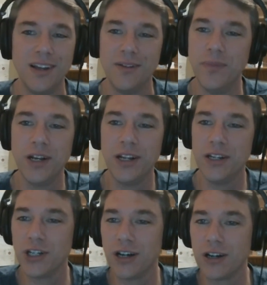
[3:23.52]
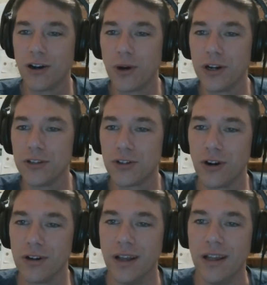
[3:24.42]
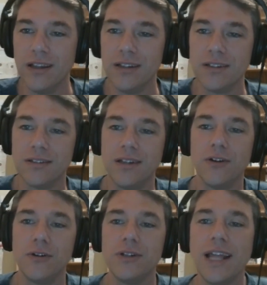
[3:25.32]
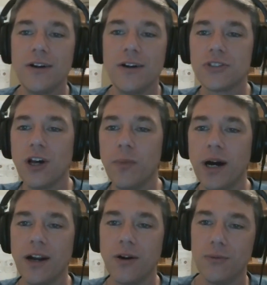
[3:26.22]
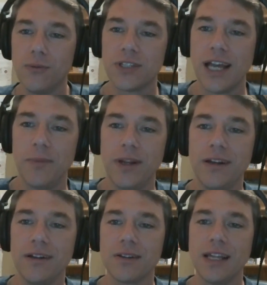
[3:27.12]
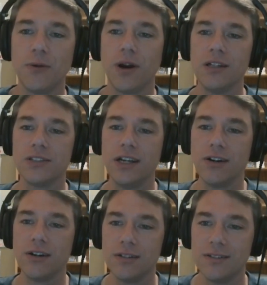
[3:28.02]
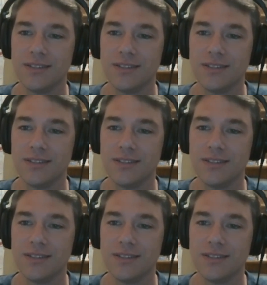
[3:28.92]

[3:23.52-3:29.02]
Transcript: Mindy and John already starting. Dale Selmeyer was happening. Leron's here.